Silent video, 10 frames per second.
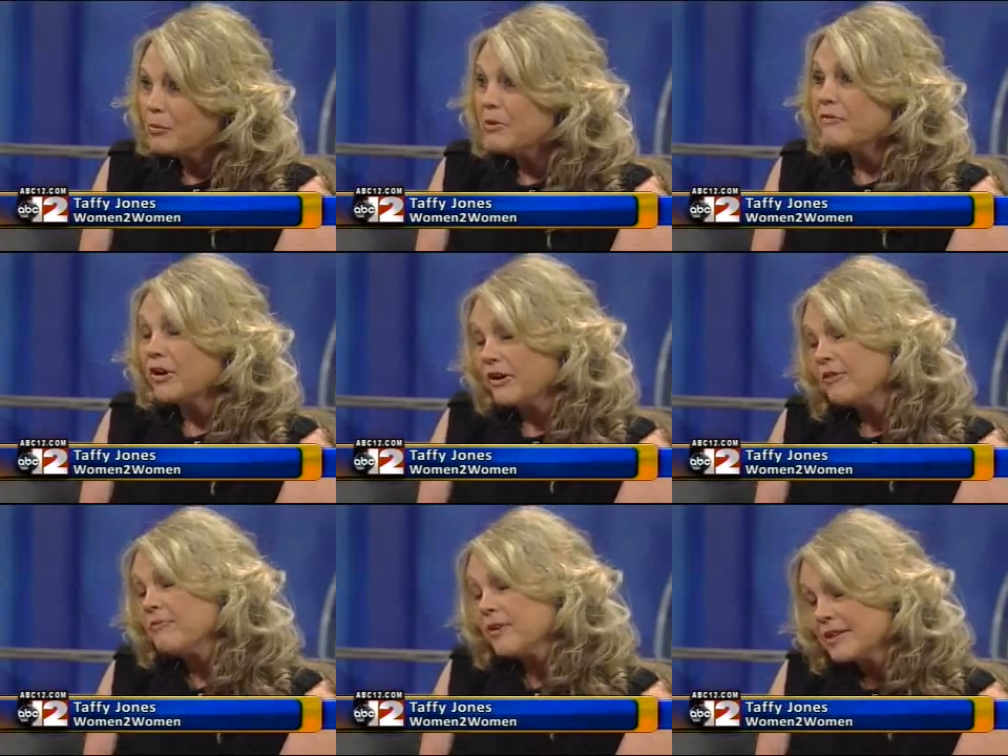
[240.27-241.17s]
be
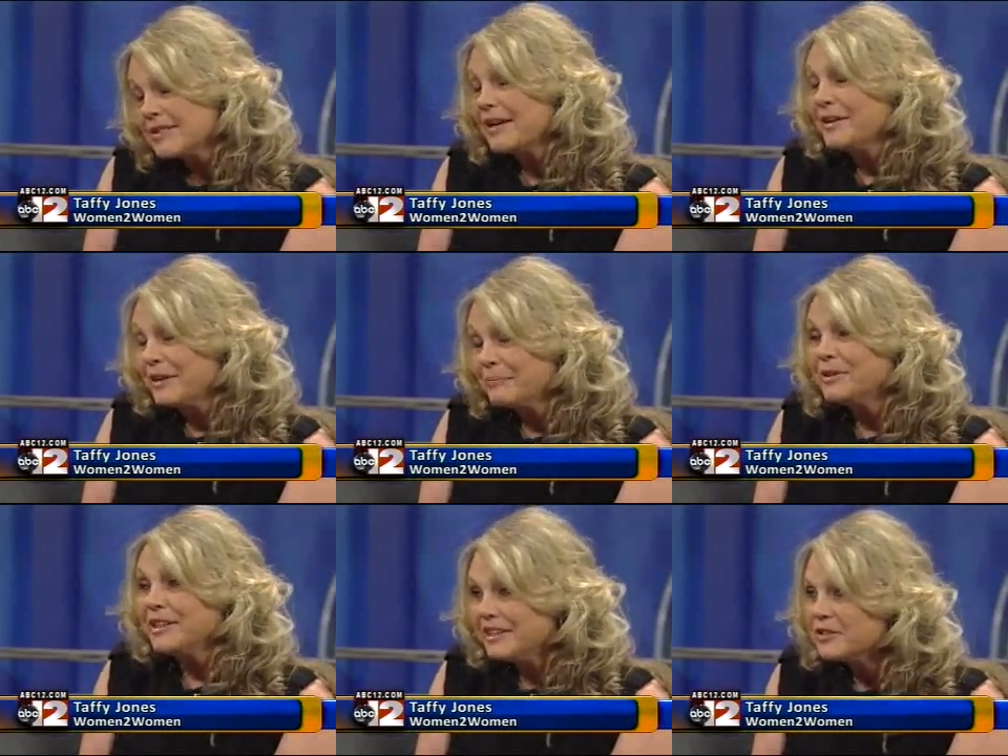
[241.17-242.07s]
very excited and
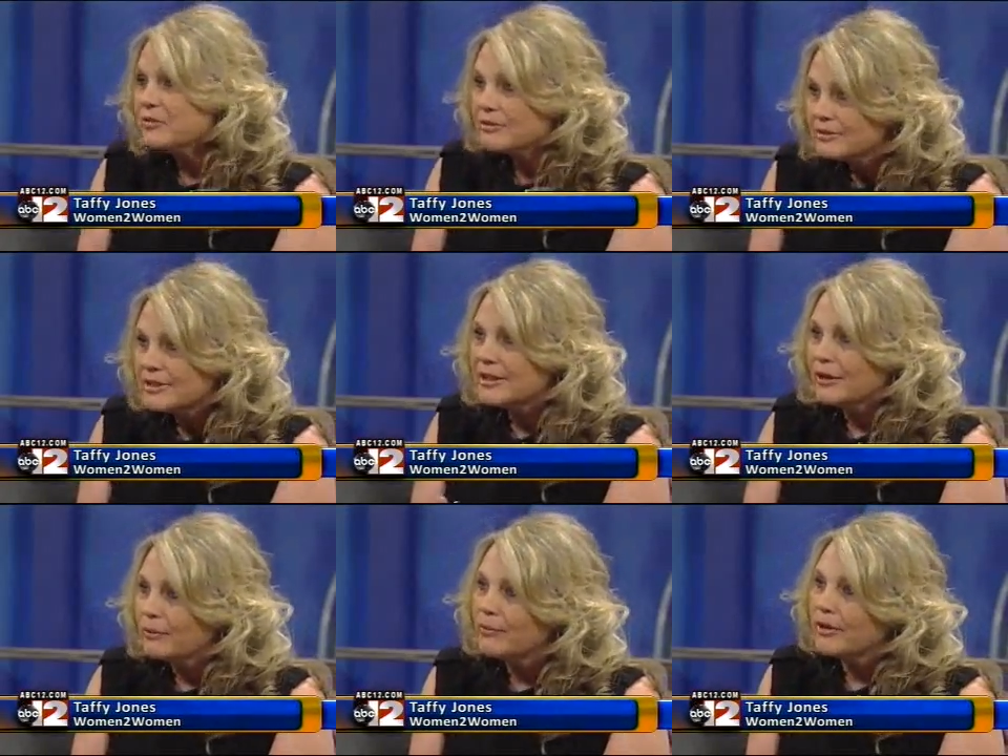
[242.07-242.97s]
pleased to
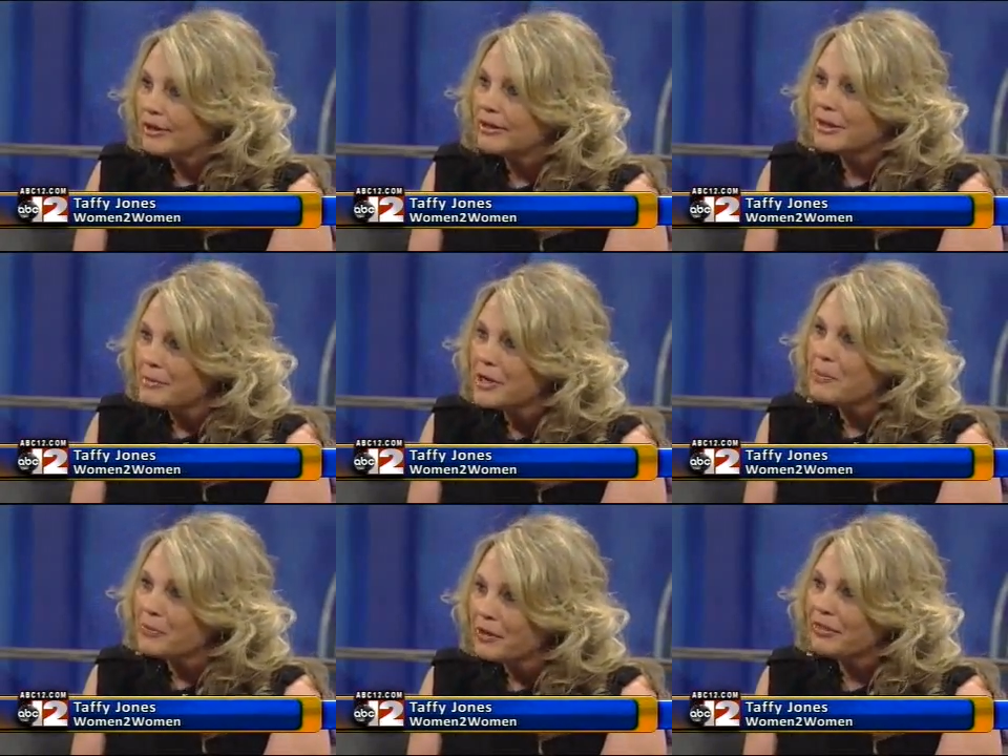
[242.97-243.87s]
hear what we're coming
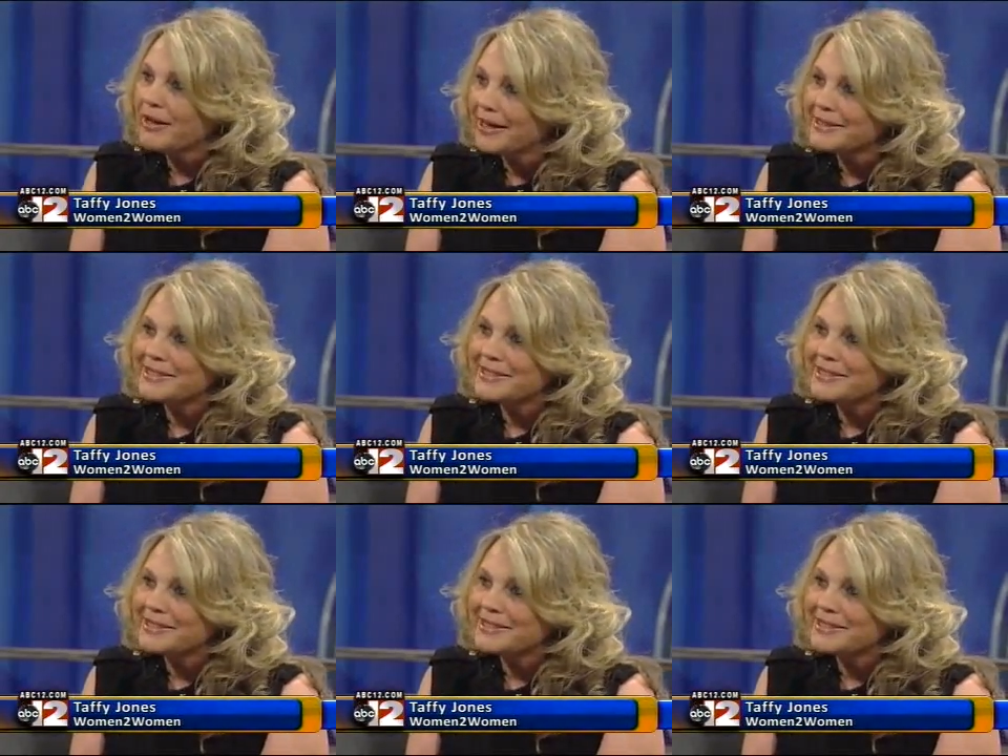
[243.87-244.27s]
up with next.